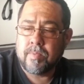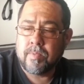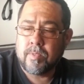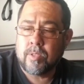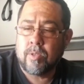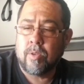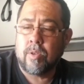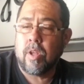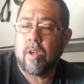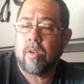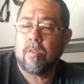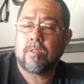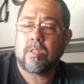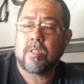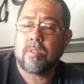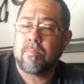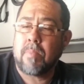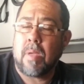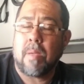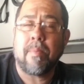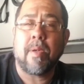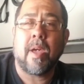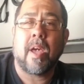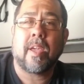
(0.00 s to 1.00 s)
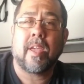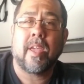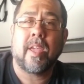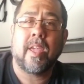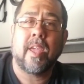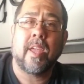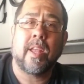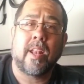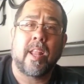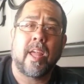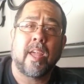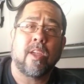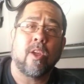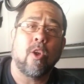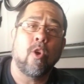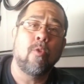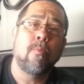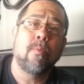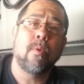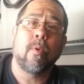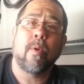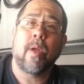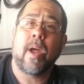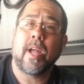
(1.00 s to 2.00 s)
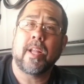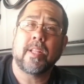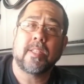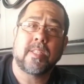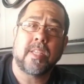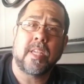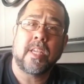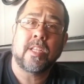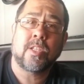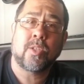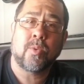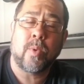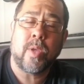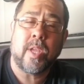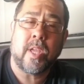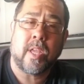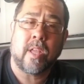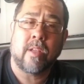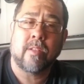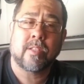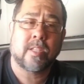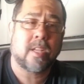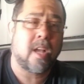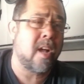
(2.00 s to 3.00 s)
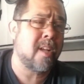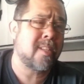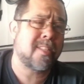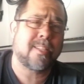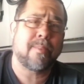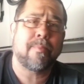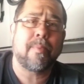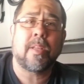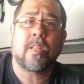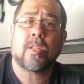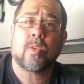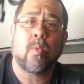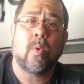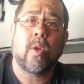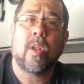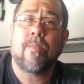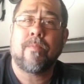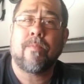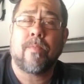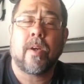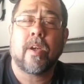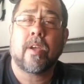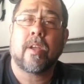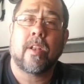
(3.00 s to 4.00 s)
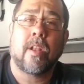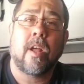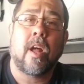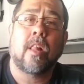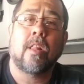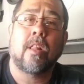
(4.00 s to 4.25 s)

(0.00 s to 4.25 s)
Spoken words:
Who knows? Maybe I can get like Uber rides each week. It was costing me $20 fucking